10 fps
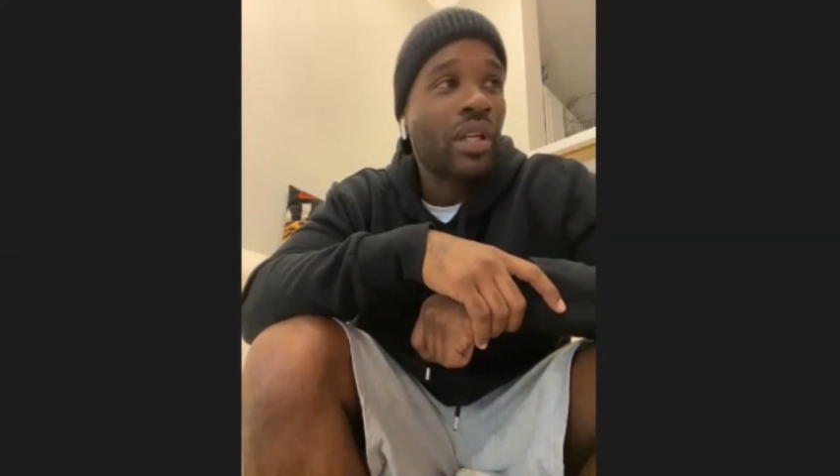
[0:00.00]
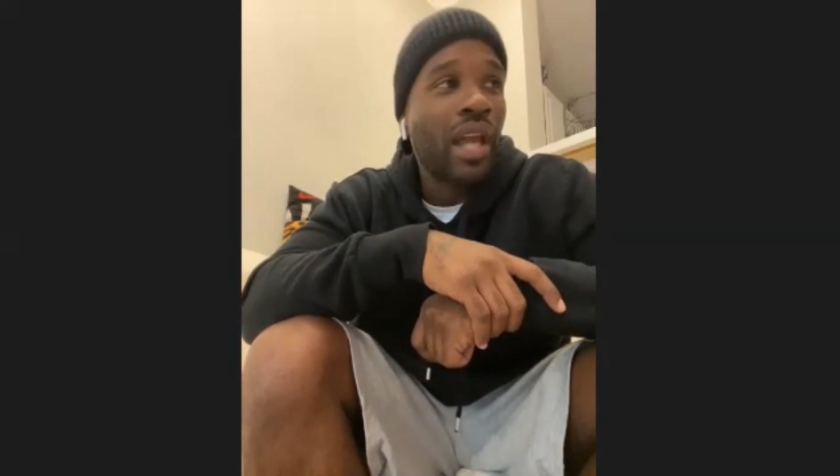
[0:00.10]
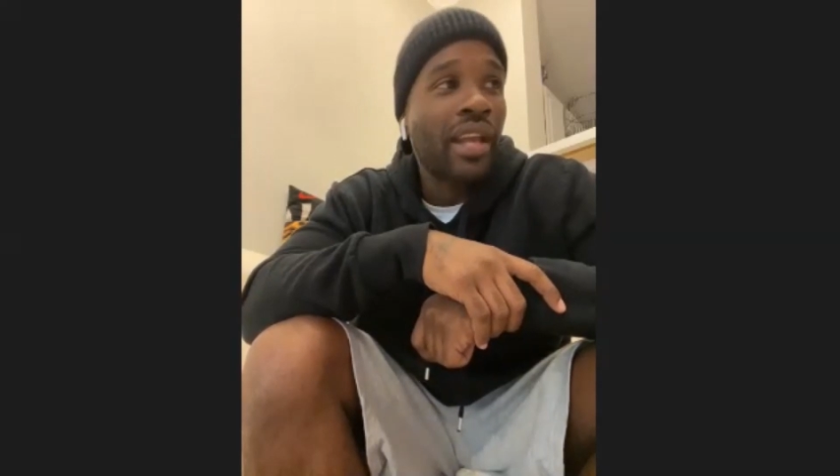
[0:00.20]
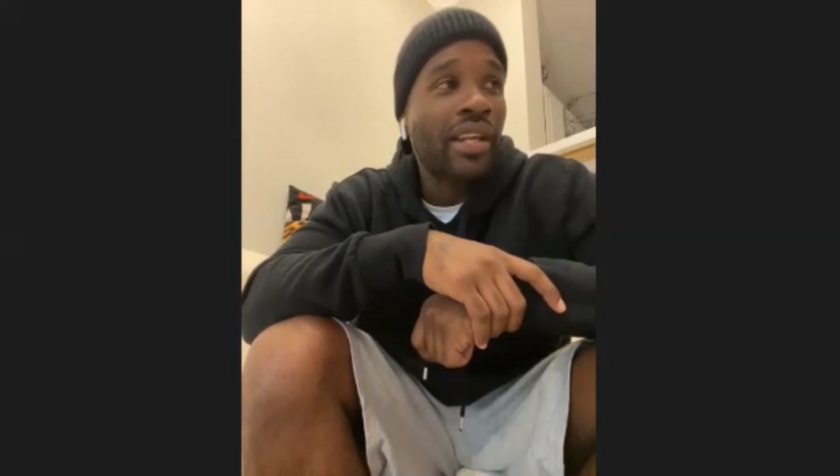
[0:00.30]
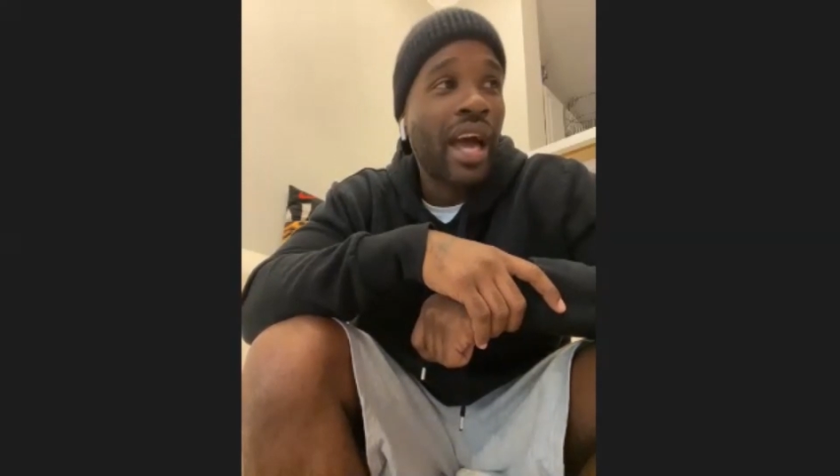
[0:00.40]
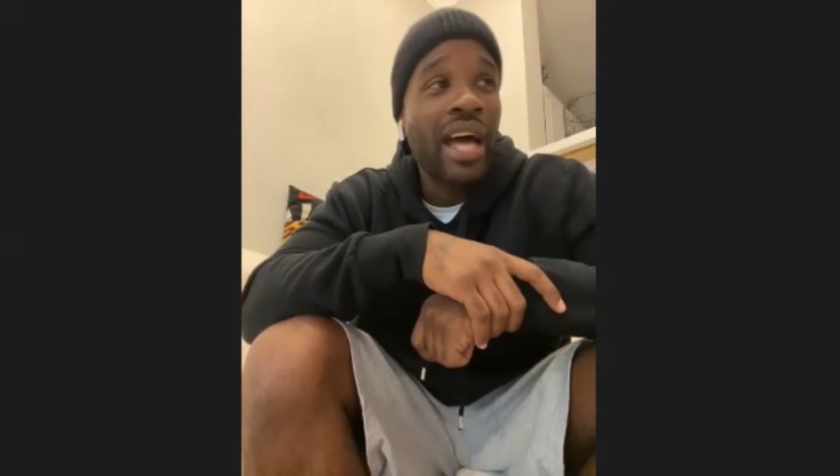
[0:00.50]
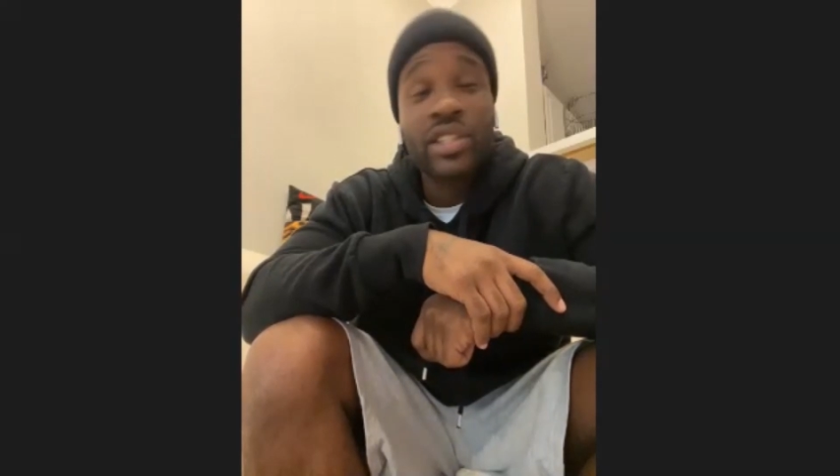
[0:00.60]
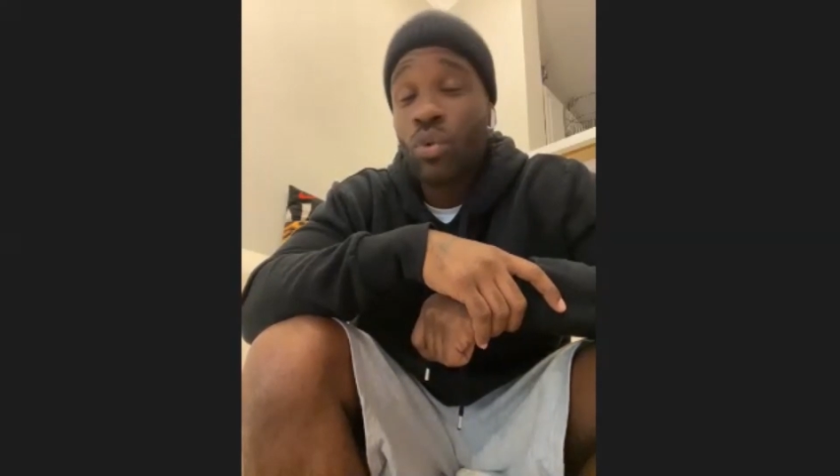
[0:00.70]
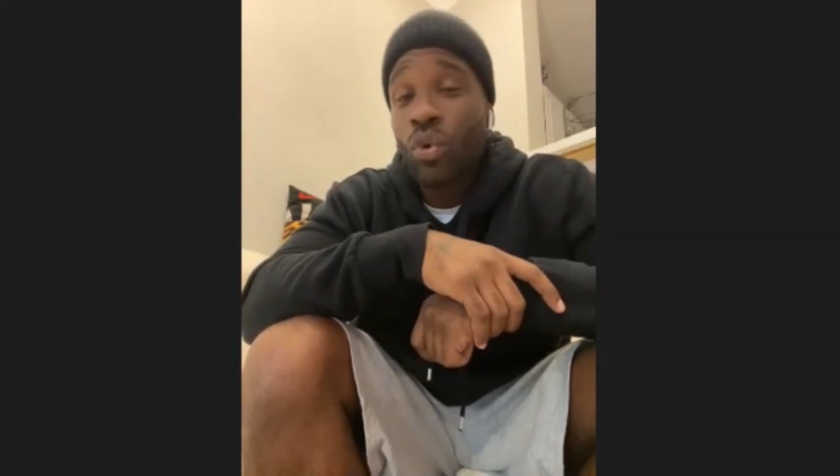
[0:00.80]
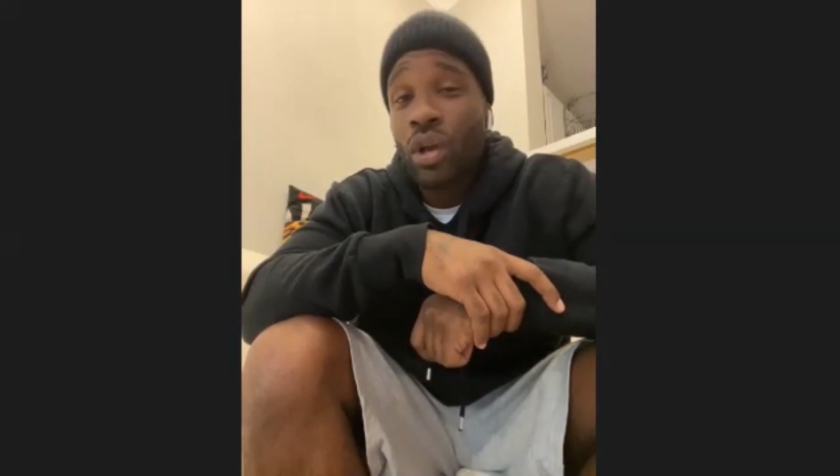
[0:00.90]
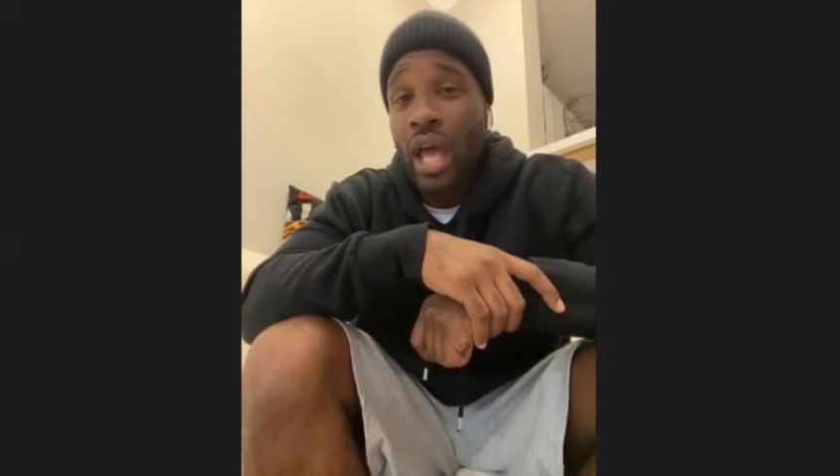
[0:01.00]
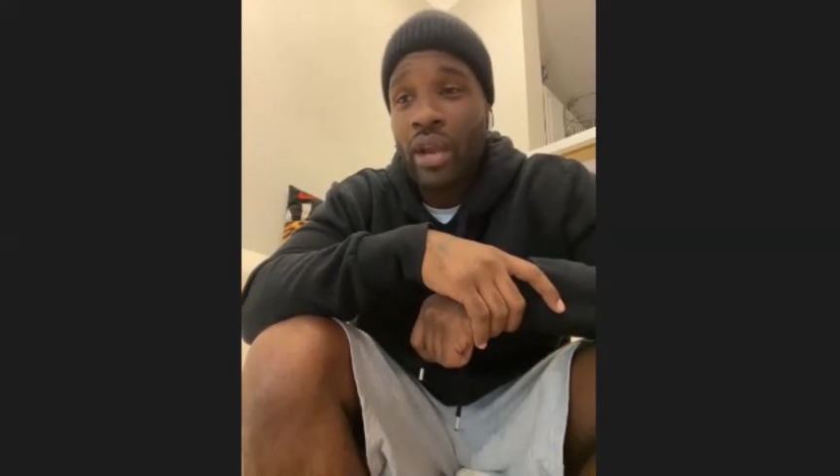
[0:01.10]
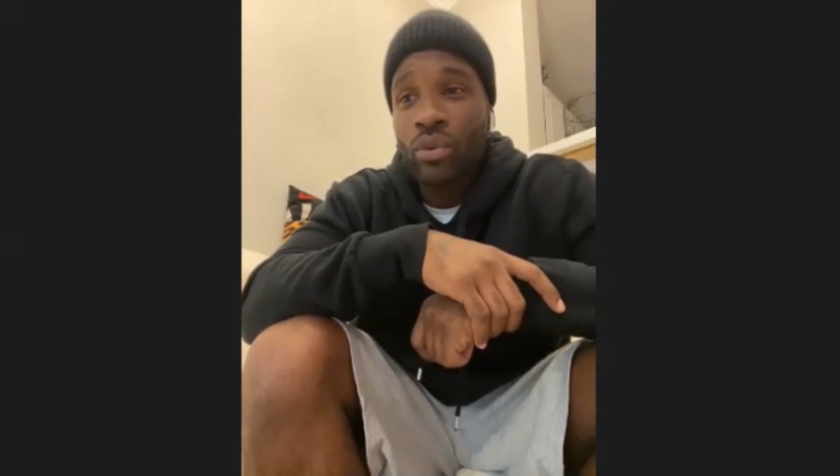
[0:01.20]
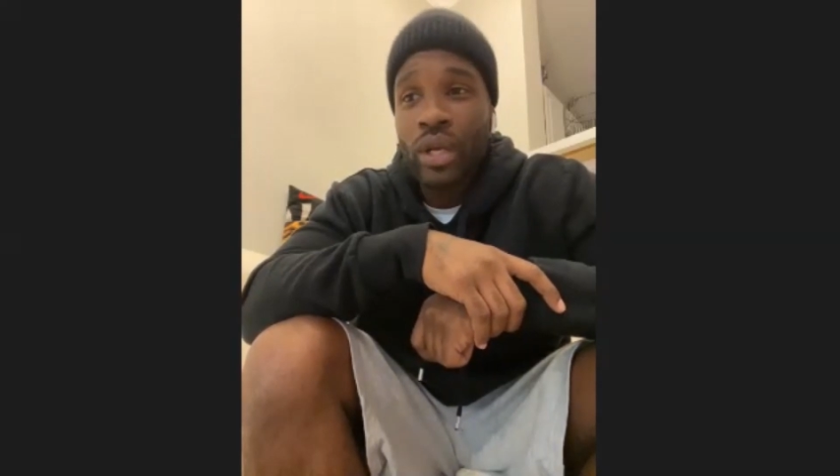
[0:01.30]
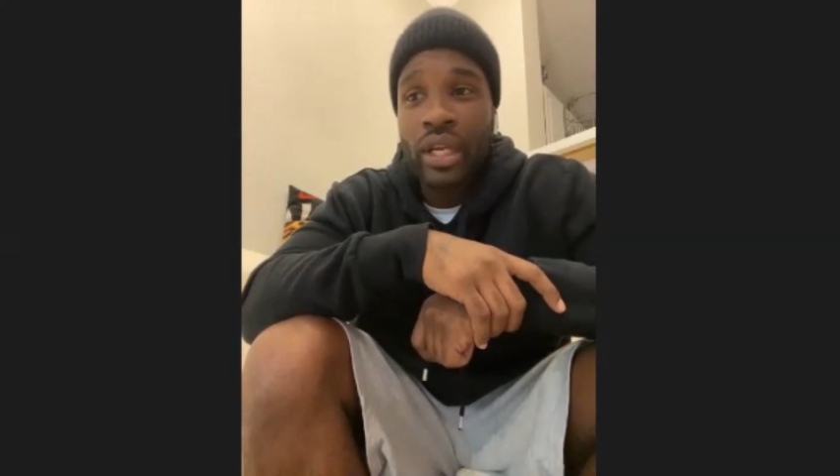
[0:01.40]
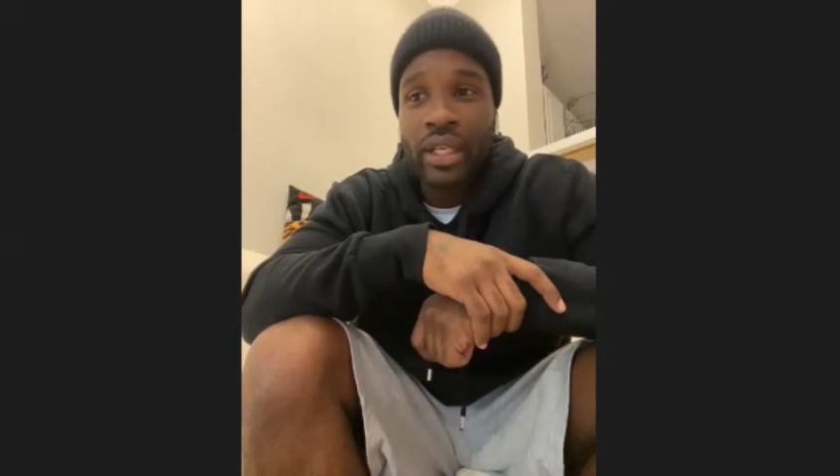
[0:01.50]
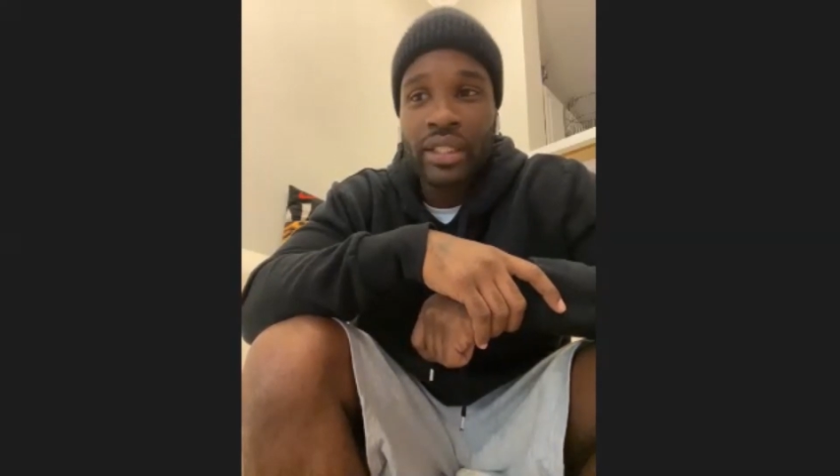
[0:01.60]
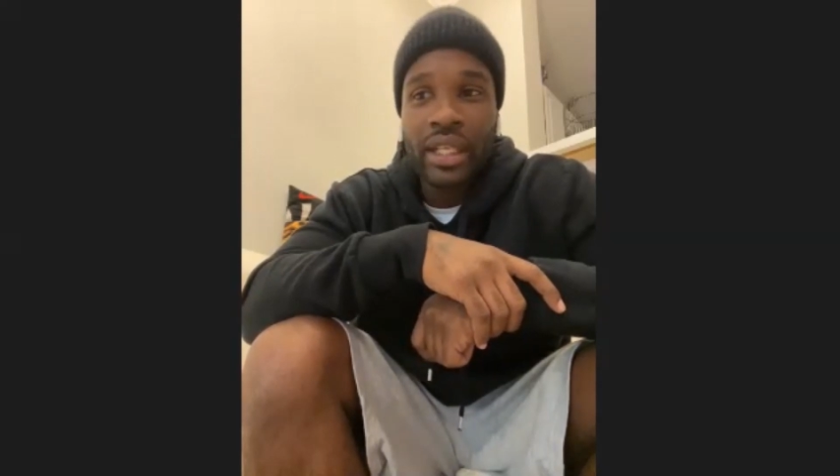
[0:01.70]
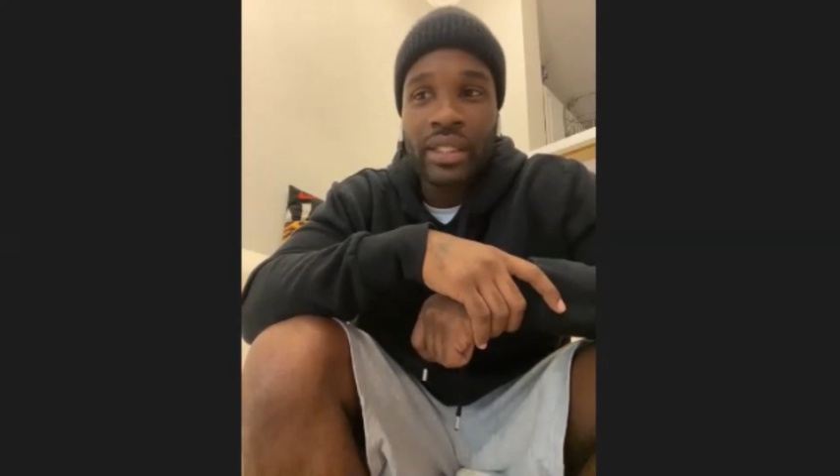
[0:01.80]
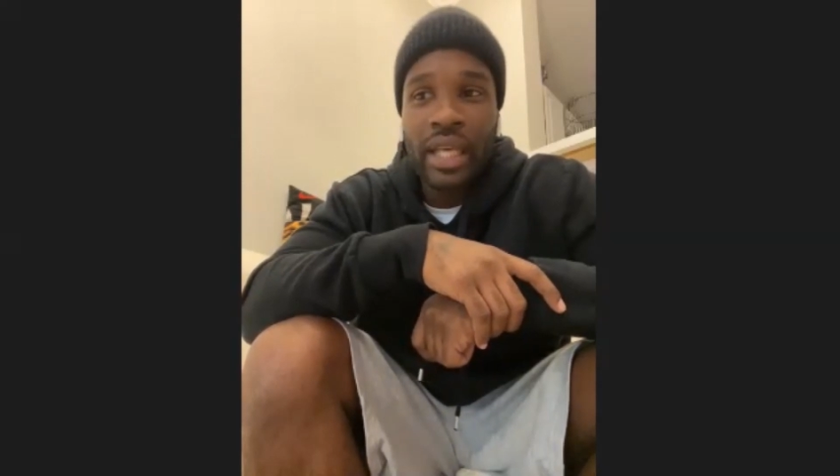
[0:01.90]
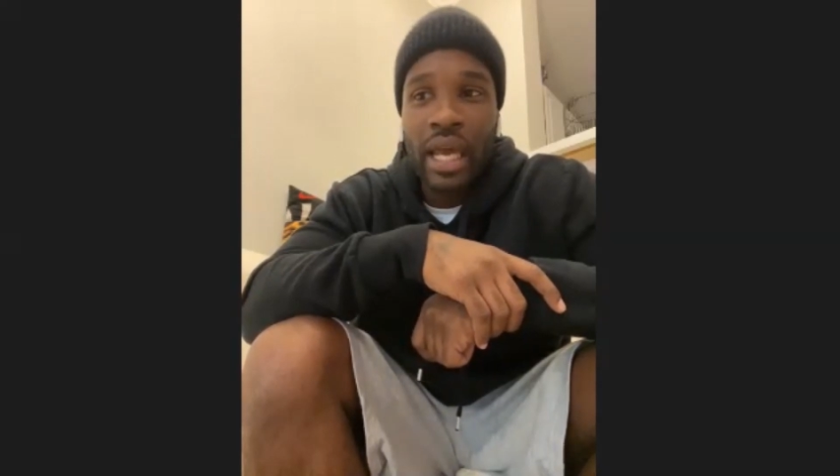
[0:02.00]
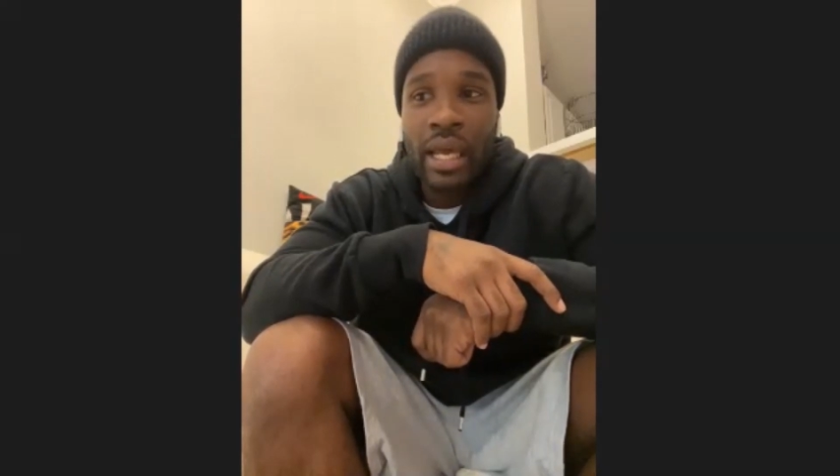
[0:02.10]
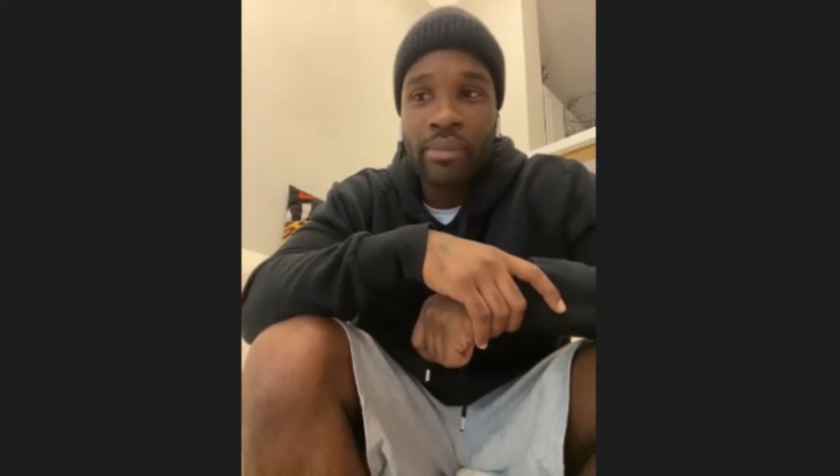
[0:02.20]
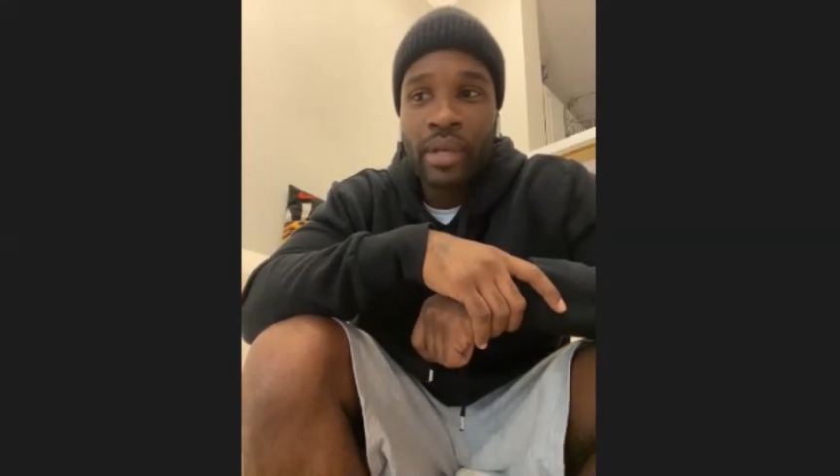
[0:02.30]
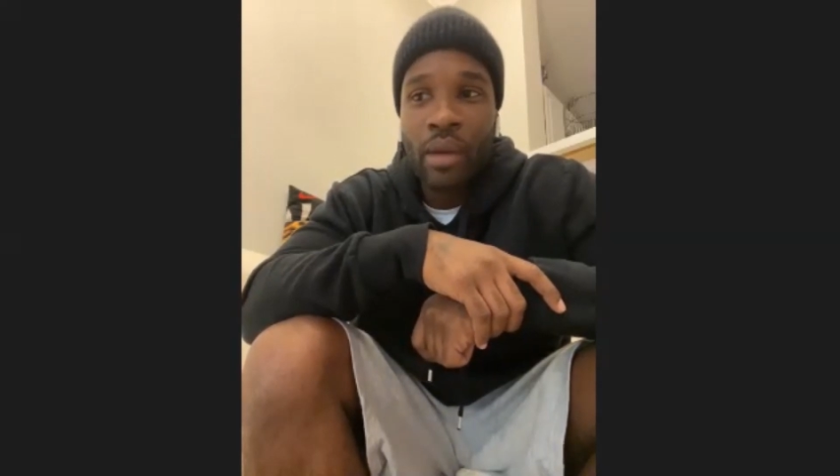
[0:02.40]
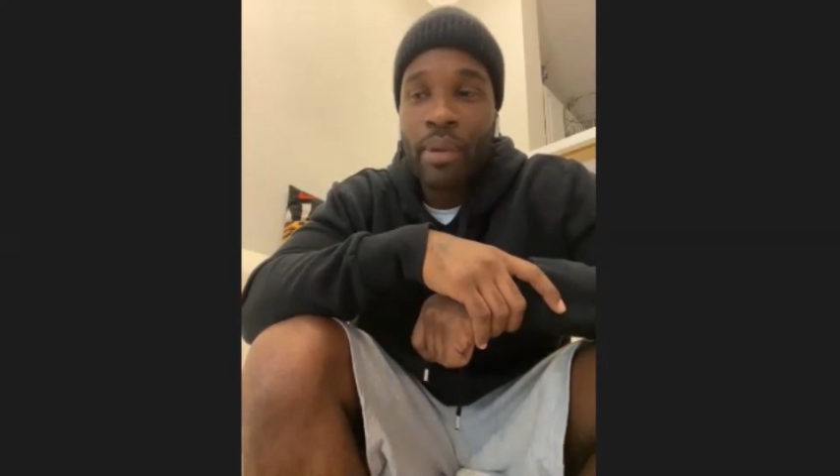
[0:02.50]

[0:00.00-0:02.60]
with a lot of guys that wore a lot of red at that time.